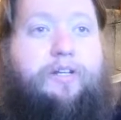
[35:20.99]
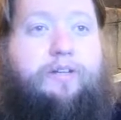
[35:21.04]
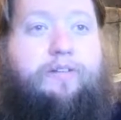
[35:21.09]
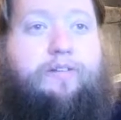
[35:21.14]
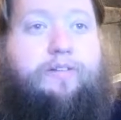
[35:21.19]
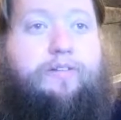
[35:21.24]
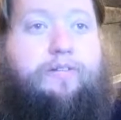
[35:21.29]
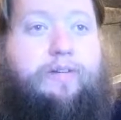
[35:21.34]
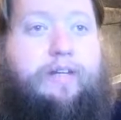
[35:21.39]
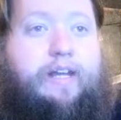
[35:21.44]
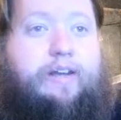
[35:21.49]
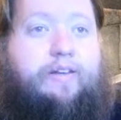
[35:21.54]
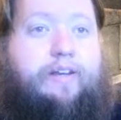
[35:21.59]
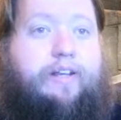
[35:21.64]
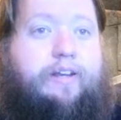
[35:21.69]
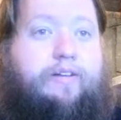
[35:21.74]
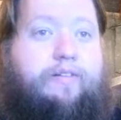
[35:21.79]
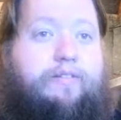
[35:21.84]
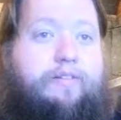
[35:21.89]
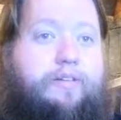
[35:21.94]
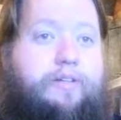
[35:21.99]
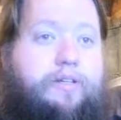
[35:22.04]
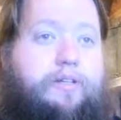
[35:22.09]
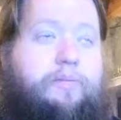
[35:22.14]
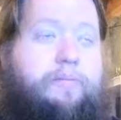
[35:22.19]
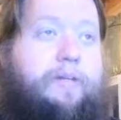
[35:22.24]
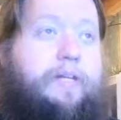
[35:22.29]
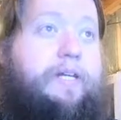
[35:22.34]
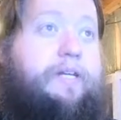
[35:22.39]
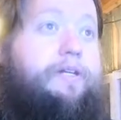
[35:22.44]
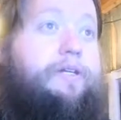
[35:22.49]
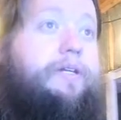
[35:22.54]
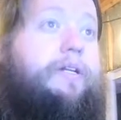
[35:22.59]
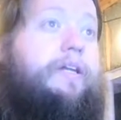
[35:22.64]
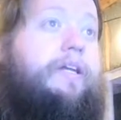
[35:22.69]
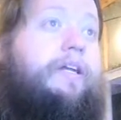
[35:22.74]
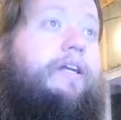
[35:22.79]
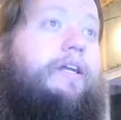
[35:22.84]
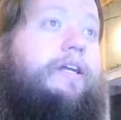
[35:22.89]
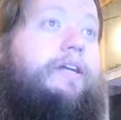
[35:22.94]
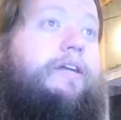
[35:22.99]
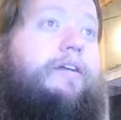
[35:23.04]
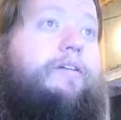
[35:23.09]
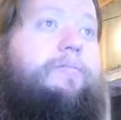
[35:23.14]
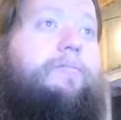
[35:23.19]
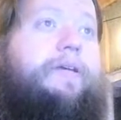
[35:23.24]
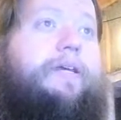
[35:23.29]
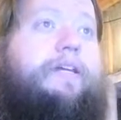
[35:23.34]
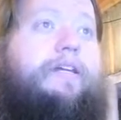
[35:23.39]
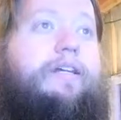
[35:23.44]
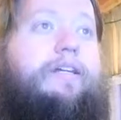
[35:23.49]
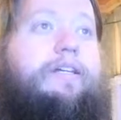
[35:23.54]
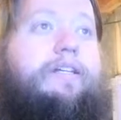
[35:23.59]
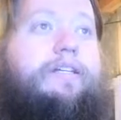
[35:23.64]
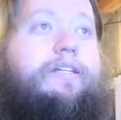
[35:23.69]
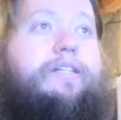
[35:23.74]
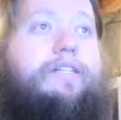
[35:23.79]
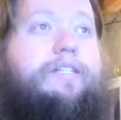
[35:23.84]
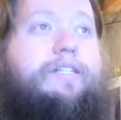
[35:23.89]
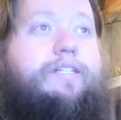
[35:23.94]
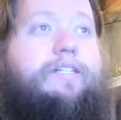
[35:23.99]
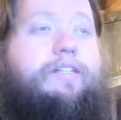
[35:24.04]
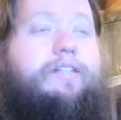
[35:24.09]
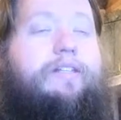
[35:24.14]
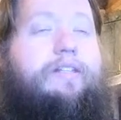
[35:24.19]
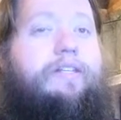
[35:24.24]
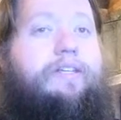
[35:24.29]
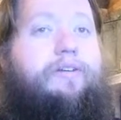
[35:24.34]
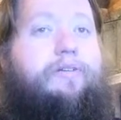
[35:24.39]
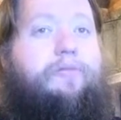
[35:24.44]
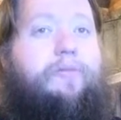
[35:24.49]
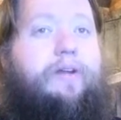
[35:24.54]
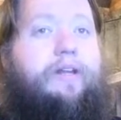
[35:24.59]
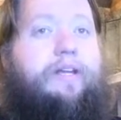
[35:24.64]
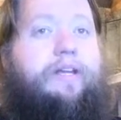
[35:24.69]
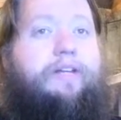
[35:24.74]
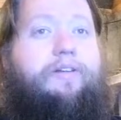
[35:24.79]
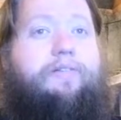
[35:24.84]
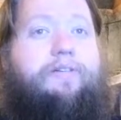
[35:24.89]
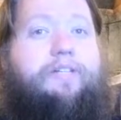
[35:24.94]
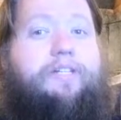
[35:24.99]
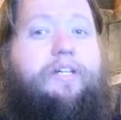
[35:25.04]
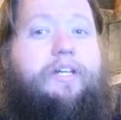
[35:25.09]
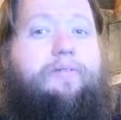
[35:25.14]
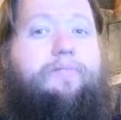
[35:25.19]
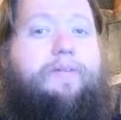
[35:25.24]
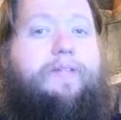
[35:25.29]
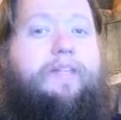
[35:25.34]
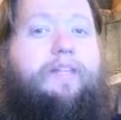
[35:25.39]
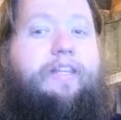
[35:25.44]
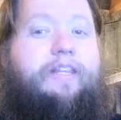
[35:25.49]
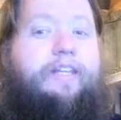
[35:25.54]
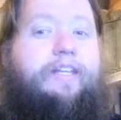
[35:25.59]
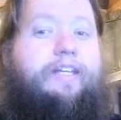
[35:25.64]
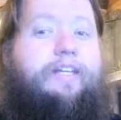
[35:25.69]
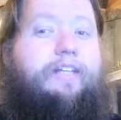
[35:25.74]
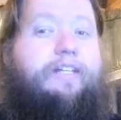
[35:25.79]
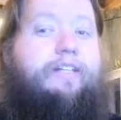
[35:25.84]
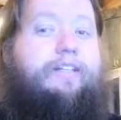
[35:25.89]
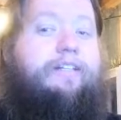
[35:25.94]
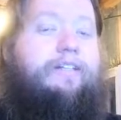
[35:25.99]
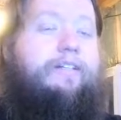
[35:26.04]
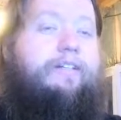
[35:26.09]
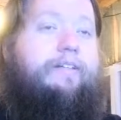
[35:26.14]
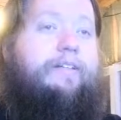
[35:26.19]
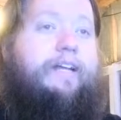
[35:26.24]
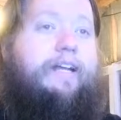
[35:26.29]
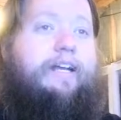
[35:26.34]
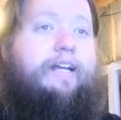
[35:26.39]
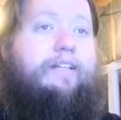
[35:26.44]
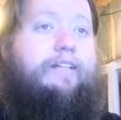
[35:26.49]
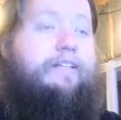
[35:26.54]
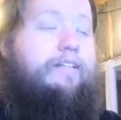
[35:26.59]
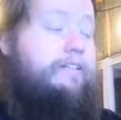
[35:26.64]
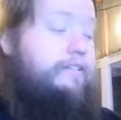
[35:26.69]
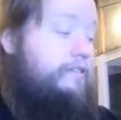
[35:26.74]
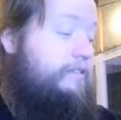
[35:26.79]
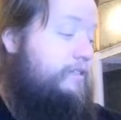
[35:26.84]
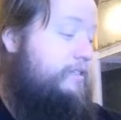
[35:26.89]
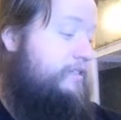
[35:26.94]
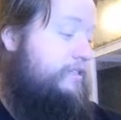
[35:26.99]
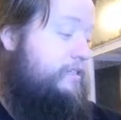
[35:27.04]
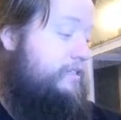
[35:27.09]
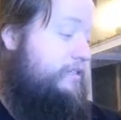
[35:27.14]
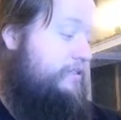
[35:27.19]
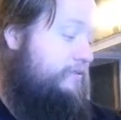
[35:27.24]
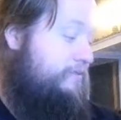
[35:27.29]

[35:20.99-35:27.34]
So down here, determination, because you're running into a statement that, yeah, it's,